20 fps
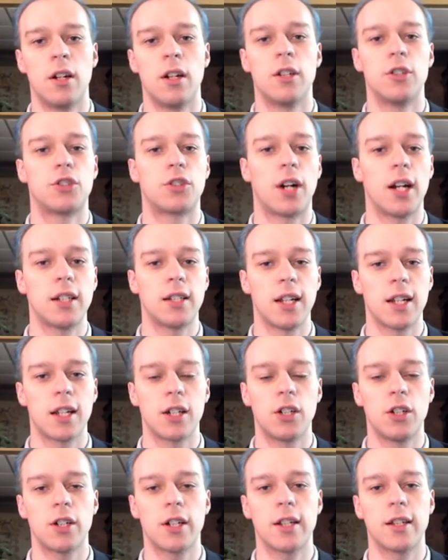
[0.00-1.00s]
Try taking
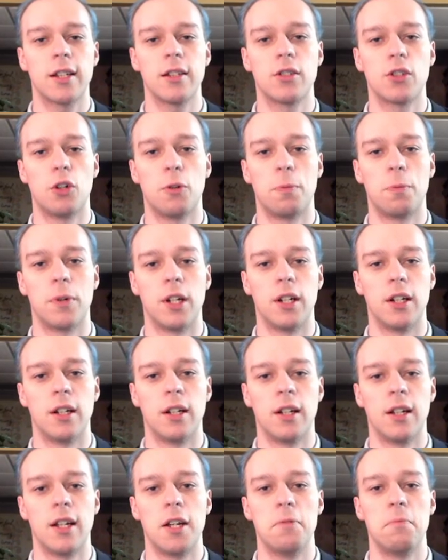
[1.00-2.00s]
a look at this opening.
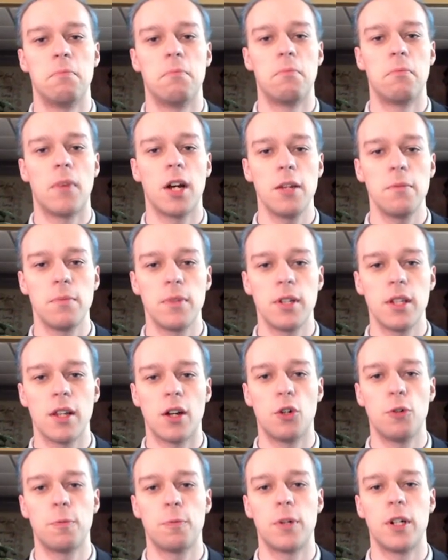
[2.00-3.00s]
It might be the
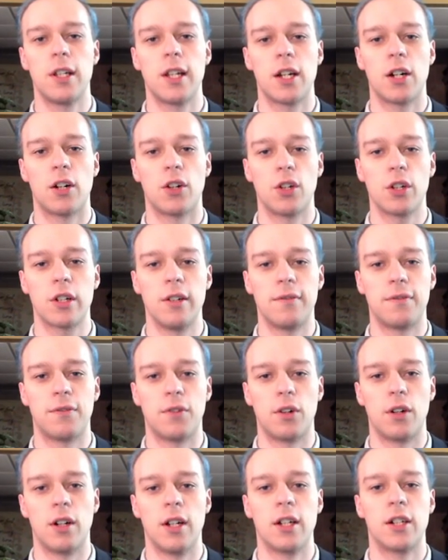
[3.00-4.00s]
opening that you're looking
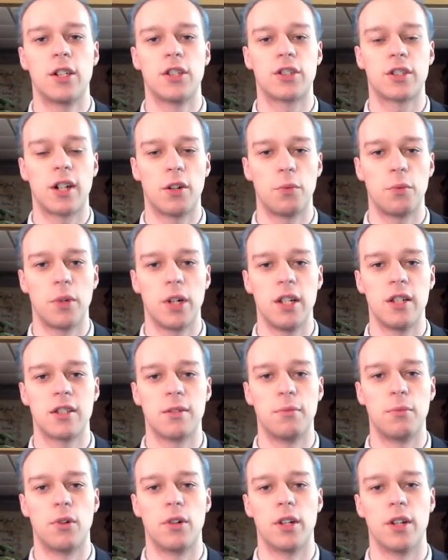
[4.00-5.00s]
for to start winning
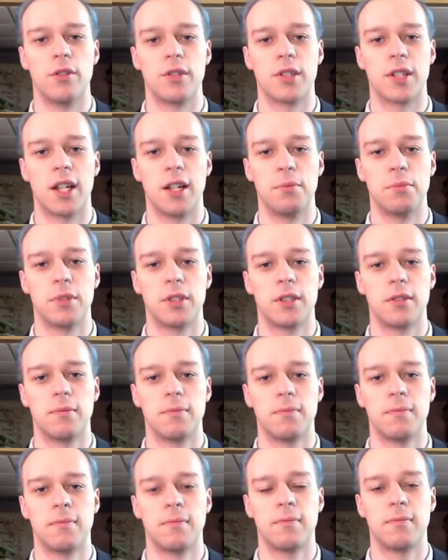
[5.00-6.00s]
some more of those games.
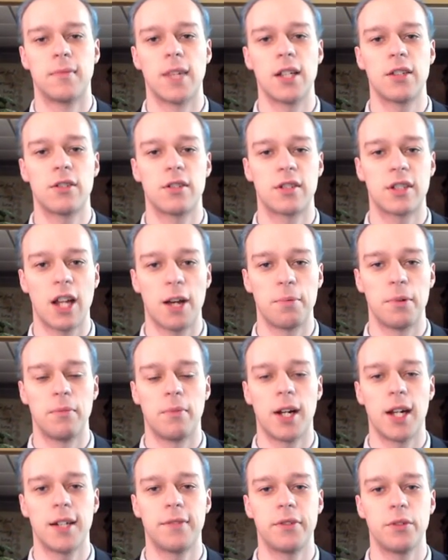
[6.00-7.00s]
Thanks for stopping
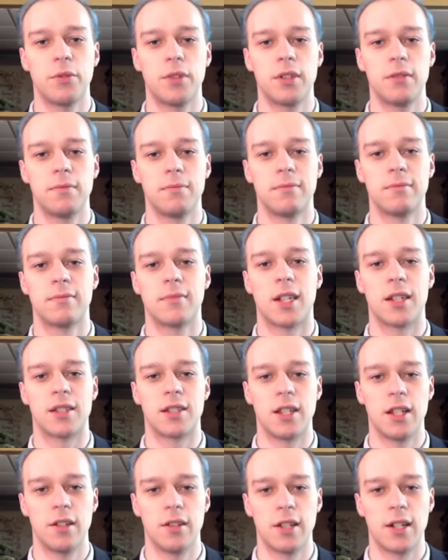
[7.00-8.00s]
by, everyone. I'll
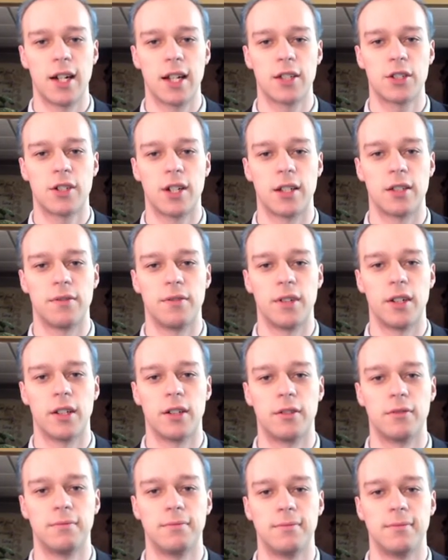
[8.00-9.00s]
see you in the next chess video.